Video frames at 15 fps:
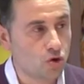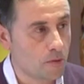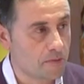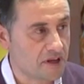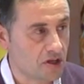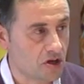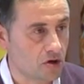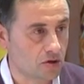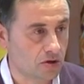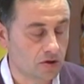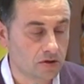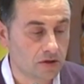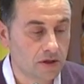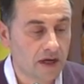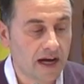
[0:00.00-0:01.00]

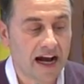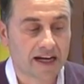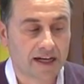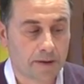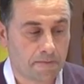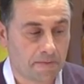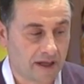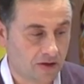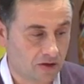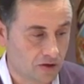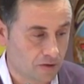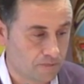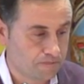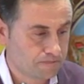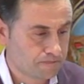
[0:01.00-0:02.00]
discussing them and
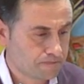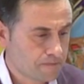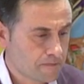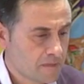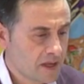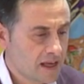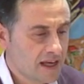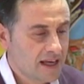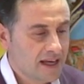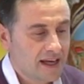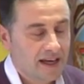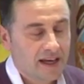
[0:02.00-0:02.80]
expressing their opinion.